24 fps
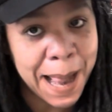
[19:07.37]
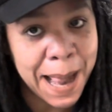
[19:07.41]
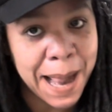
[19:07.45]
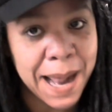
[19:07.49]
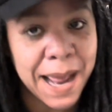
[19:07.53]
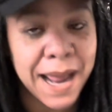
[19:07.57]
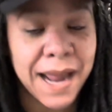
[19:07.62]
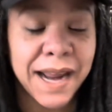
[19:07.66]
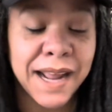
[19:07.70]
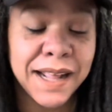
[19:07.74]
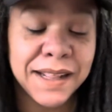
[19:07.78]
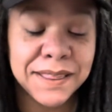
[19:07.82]

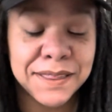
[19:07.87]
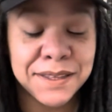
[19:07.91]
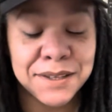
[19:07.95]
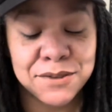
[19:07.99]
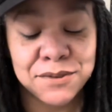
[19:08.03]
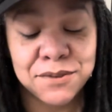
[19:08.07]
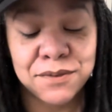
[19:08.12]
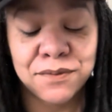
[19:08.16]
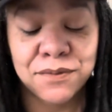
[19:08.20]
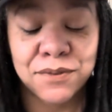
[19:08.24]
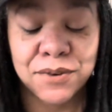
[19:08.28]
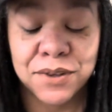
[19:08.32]
I got this
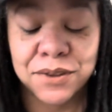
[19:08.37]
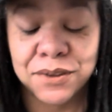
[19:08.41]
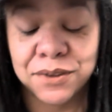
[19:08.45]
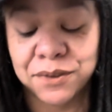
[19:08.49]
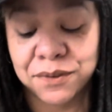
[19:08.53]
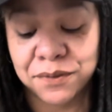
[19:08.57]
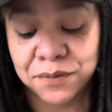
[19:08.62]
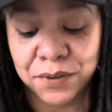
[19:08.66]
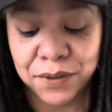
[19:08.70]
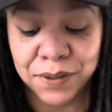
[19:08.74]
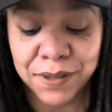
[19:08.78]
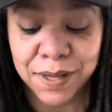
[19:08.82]
one for a little
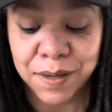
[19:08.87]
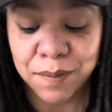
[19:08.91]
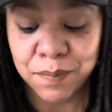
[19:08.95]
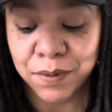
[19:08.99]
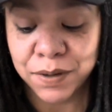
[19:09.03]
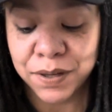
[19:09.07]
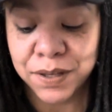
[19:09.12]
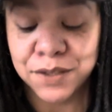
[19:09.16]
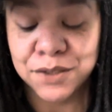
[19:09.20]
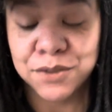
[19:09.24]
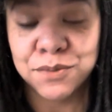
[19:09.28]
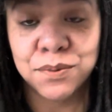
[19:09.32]
free
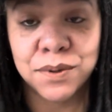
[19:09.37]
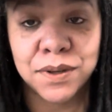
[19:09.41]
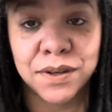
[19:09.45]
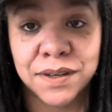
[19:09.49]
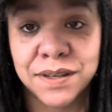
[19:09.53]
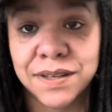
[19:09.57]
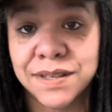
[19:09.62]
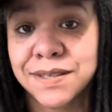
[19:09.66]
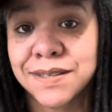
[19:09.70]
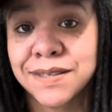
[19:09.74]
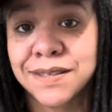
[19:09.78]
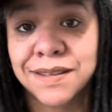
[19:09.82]
library as well
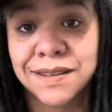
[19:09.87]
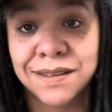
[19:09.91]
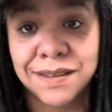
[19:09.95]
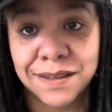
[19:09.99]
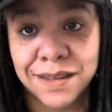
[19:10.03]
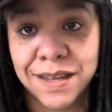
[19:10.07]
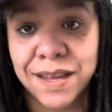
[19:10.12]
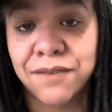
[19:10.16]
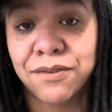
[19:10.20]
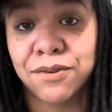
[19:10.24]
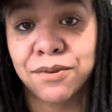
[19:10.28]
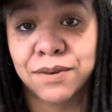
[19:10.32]
because
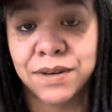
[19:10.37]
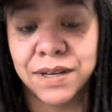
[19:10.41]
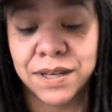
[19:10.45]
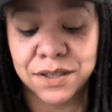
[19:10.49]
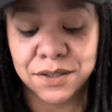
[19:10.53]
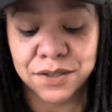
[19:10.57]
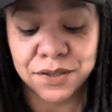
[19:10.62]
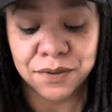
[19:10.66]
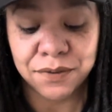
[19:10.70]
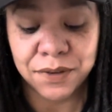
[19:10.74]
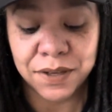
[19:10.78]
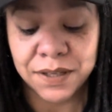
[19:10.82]
everyone
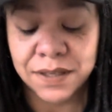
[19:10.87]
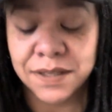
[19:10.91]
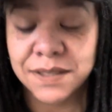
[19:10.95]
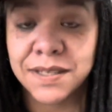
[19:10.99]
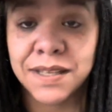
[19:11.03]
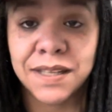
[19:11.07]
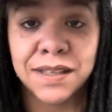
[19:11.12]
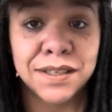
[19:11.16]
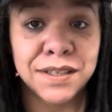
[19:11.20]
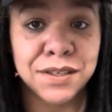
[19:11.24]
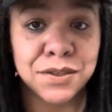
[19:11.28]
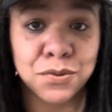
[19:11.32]
has to read this
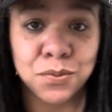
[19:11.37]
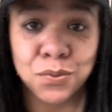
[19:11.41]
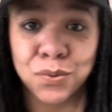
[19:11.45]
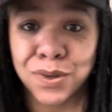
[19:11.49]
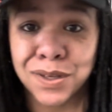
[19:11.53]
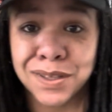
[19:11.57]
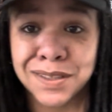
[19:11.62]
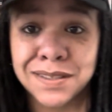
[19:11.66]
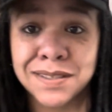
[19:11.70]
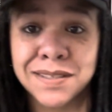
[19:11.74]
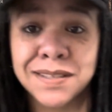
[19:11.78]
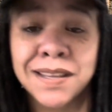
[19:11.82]
at least
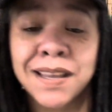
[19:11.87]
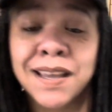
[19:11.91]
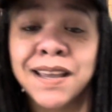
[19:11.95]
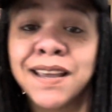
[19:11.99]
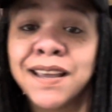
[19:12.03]
once.